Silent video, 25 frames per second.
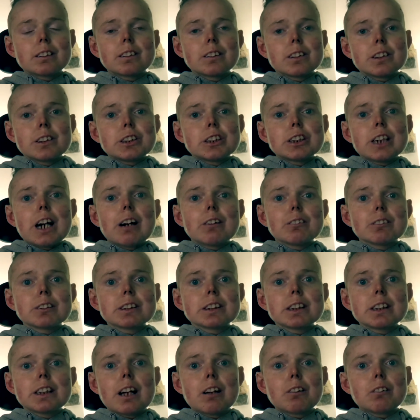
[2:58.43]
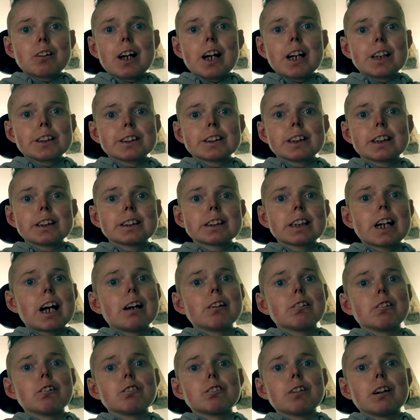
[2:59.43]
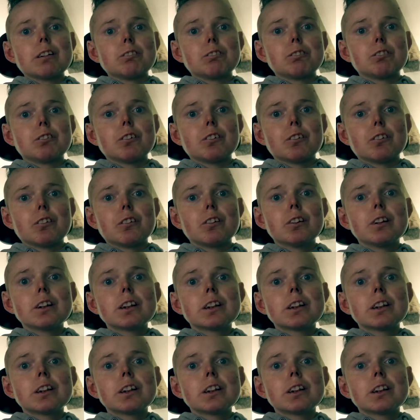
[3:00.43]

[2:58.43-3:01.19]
the charity has this caravan for